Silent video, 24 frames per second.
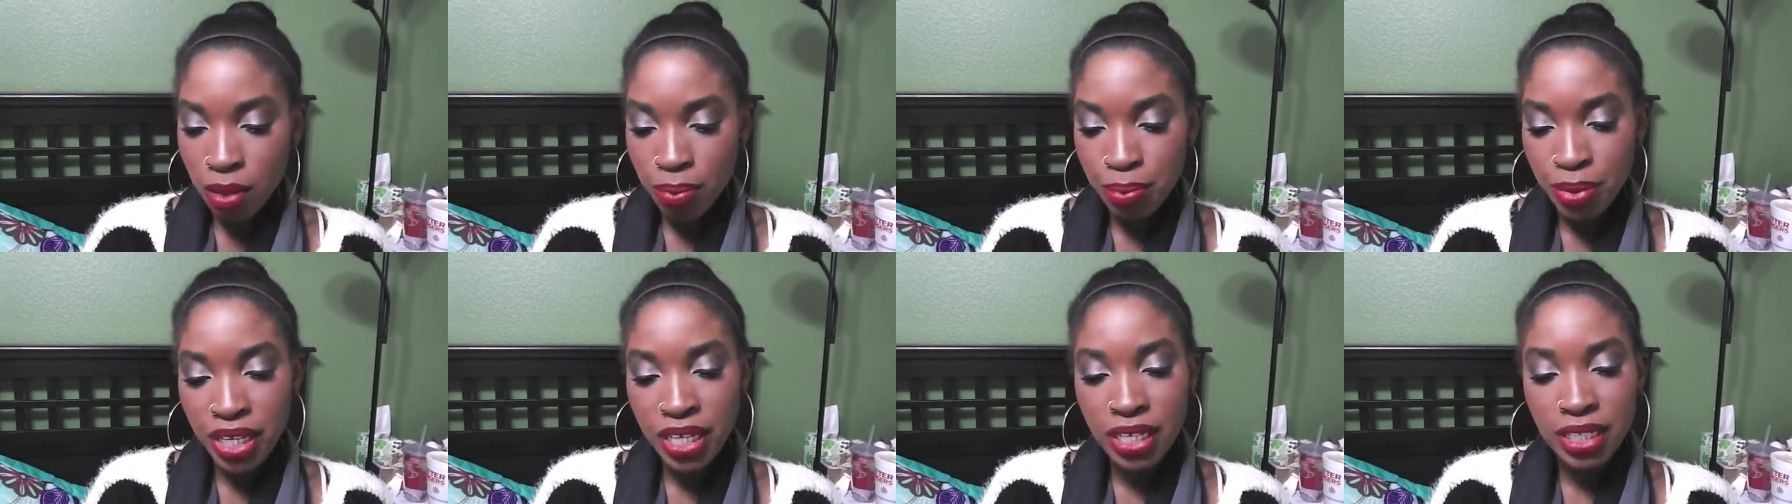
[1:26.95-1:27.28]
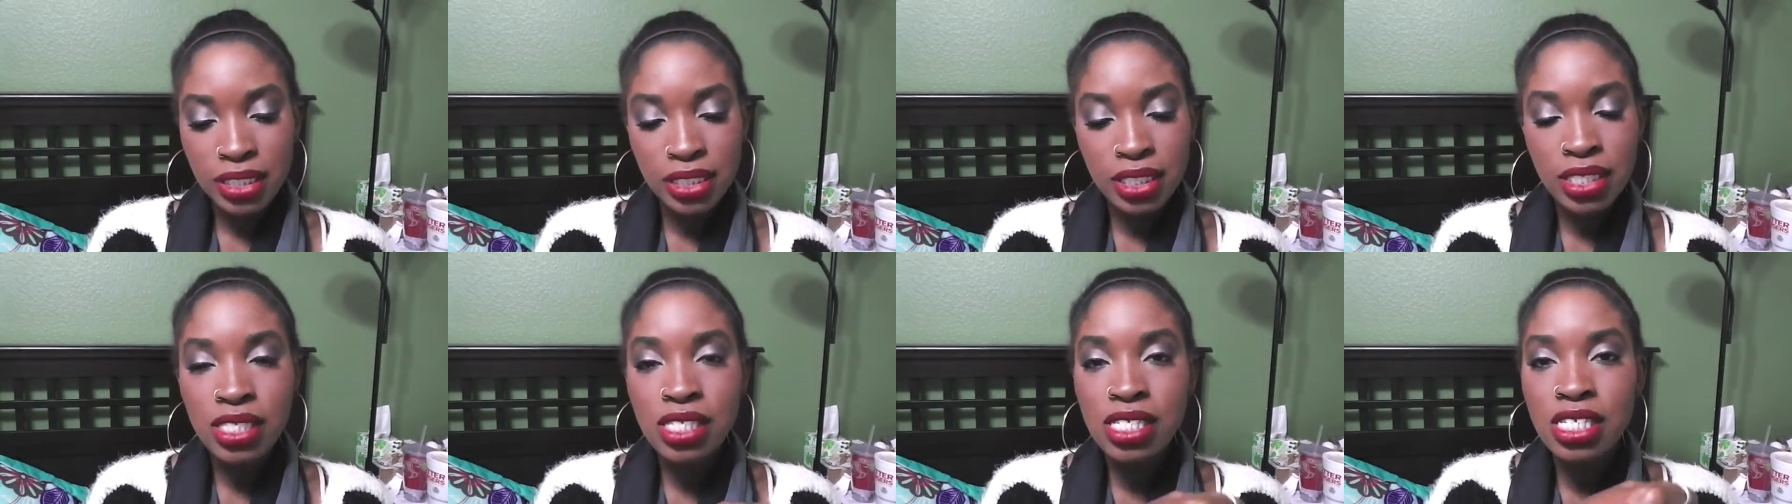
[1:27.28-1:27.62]

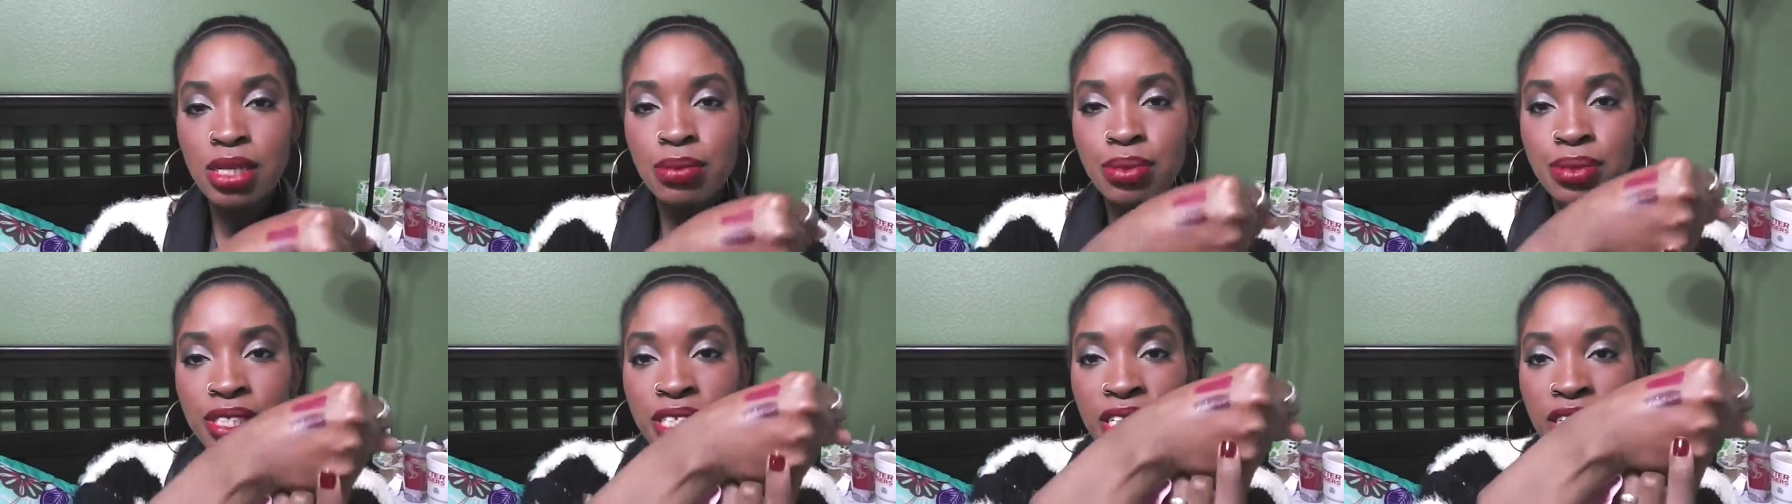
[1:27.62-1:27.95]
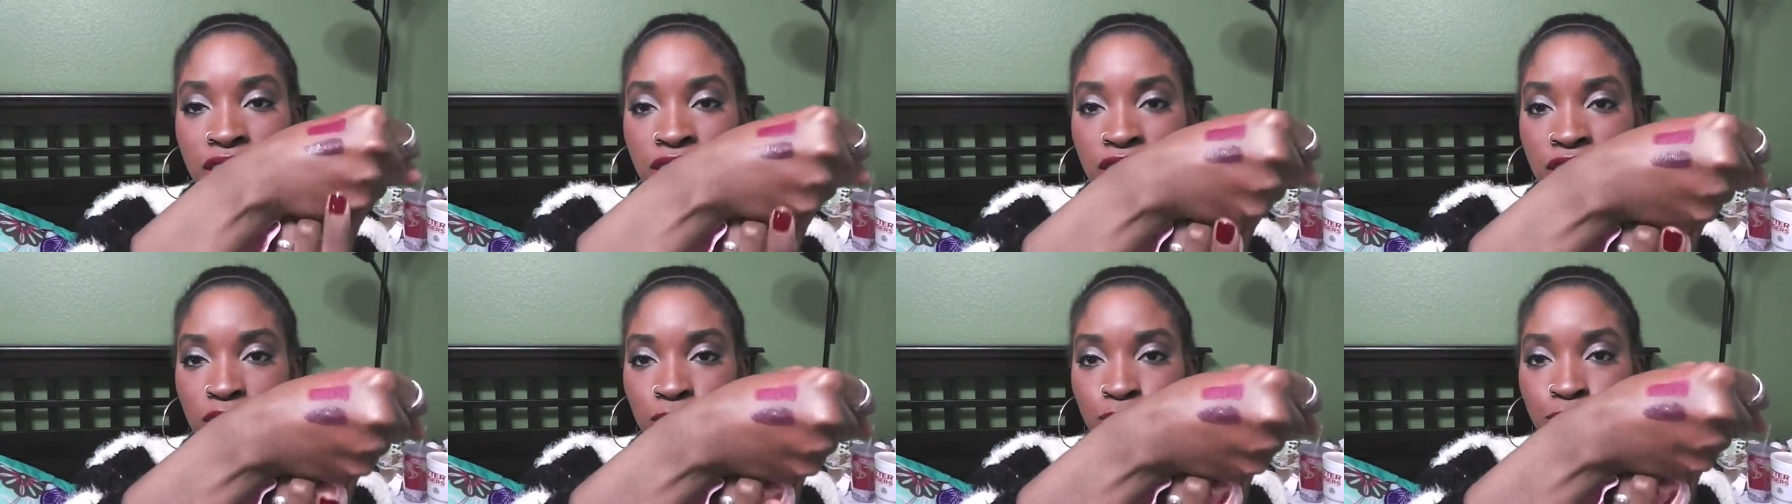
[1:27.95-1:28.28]
Because this
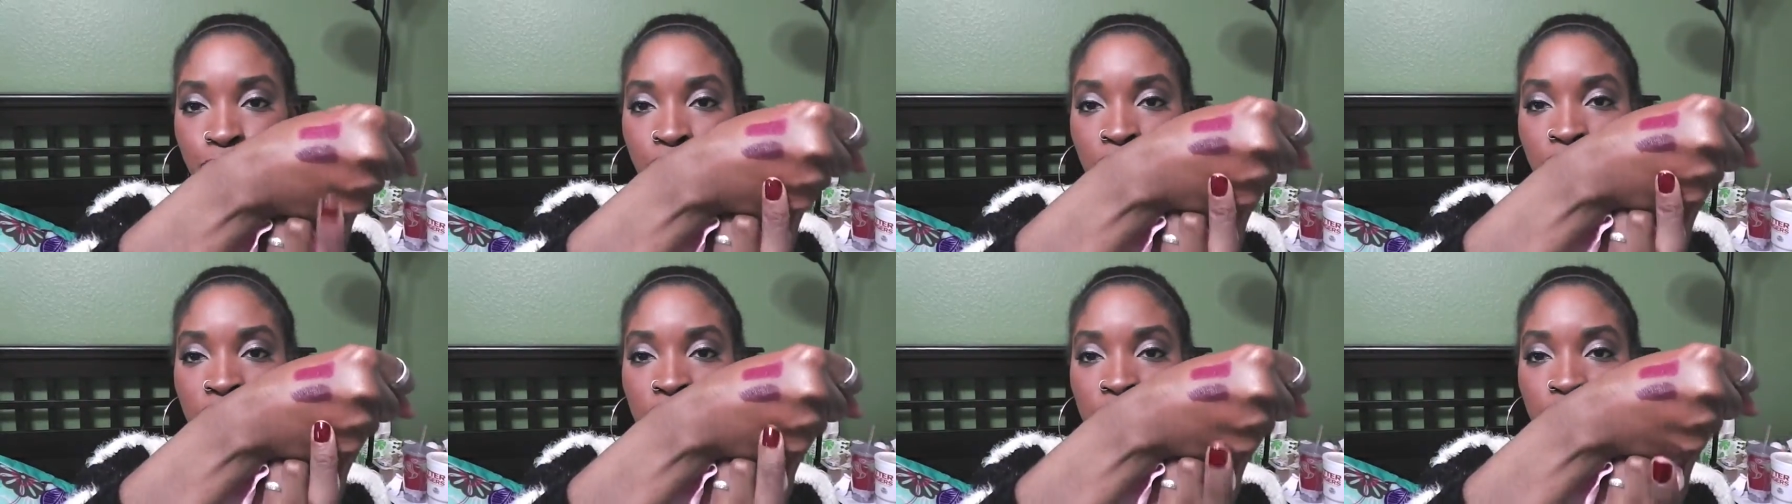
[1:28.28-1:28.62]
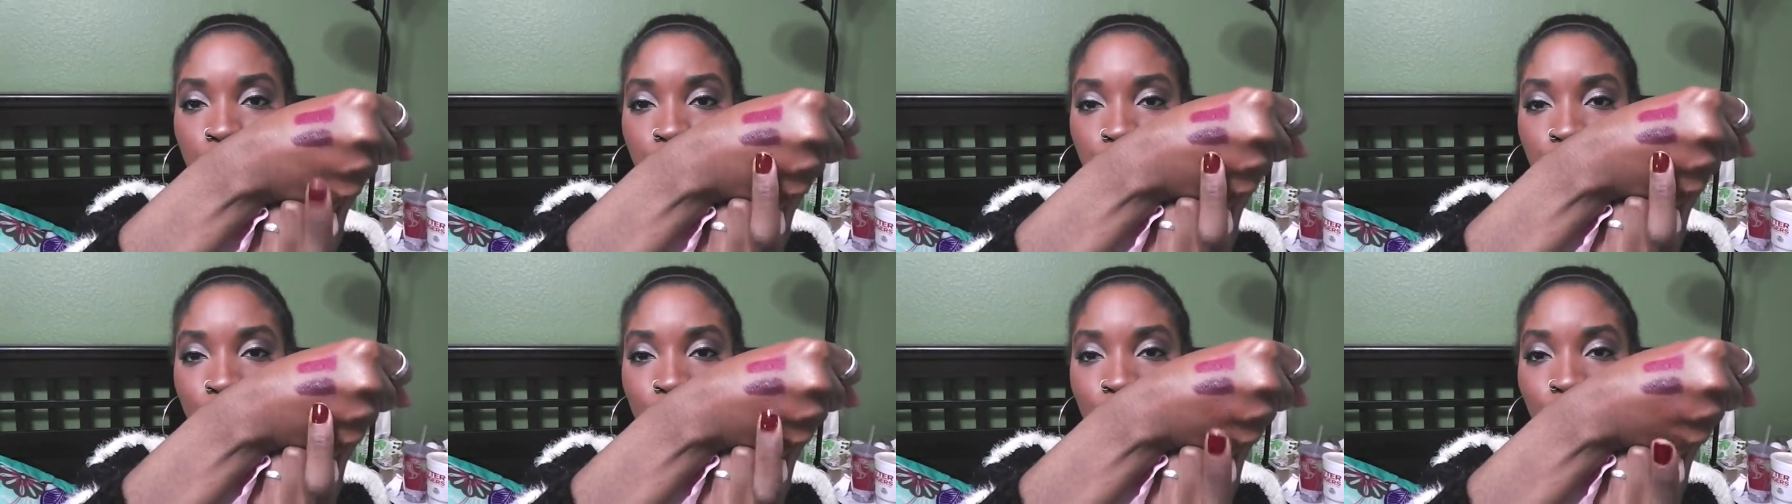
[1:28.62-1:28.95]
lipstick just
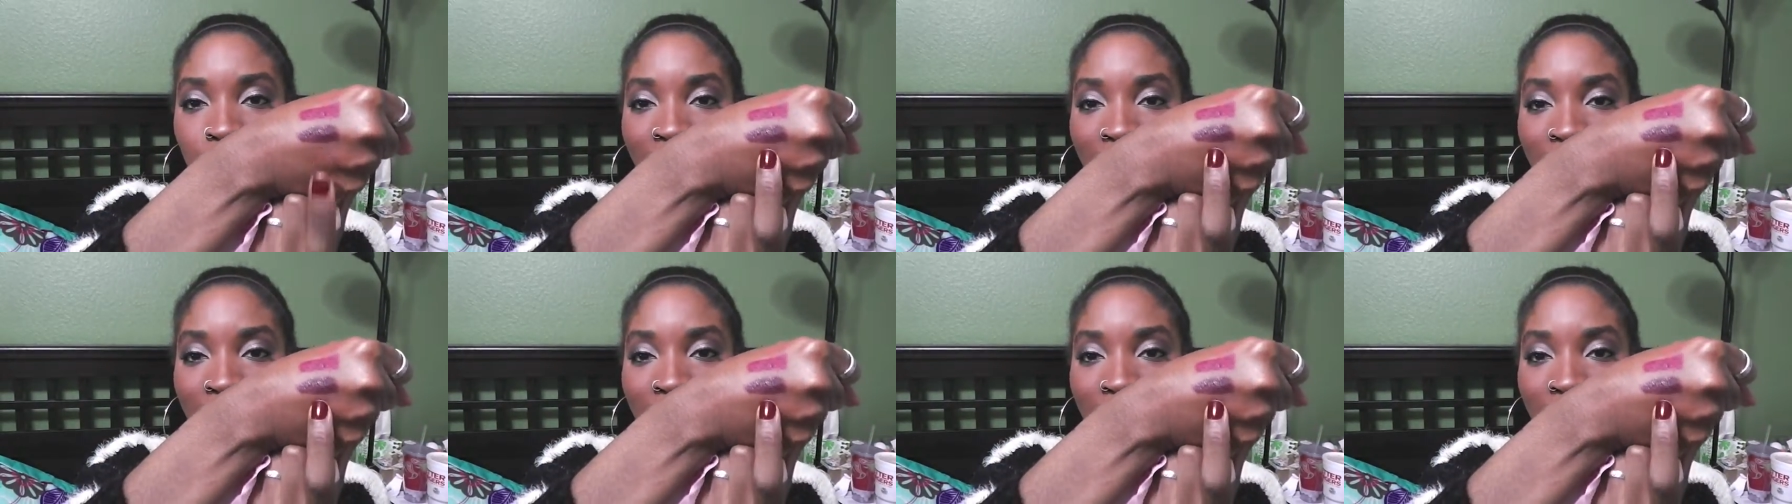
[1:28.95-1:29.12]
put you